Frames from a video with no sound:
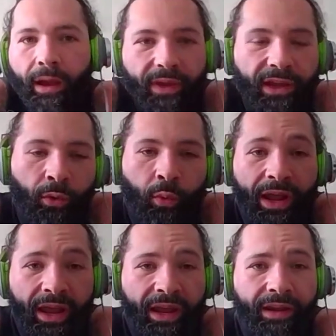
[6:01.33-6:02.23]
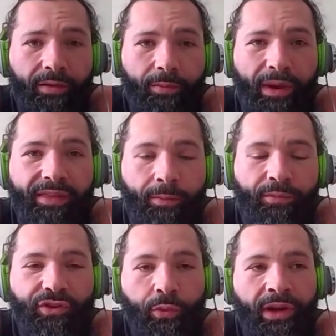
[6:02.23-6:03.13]
In a way, by them
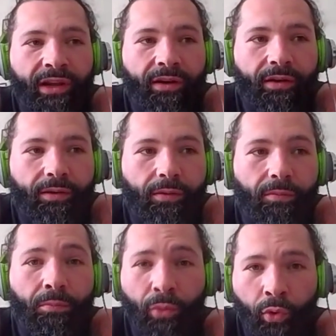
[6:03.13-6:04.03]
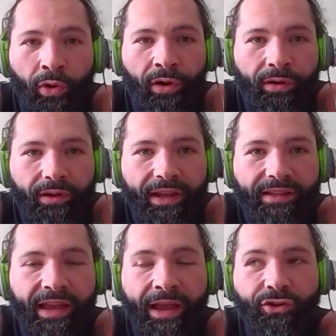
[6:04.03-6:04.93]
doing more,
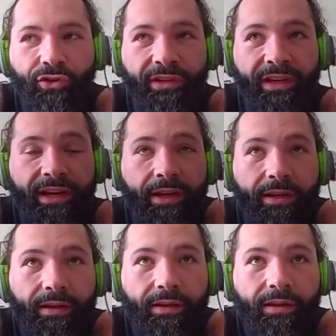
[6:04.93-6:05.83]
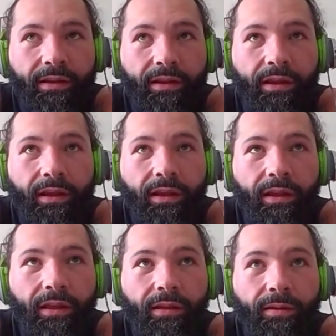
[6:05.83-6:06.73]
it's actually
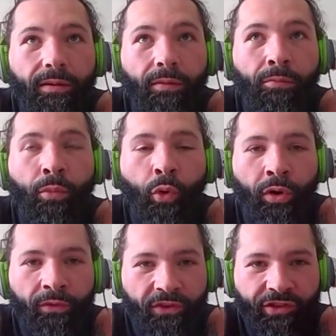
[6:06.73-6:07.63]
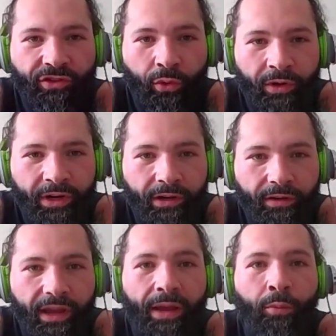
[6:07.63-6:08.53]
more of a story
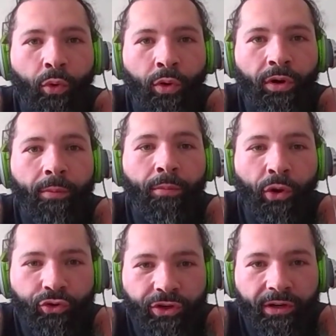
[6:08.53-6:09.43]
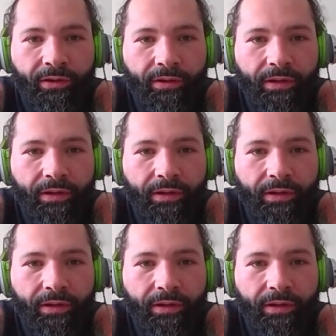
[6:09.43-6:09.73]
and more emotion.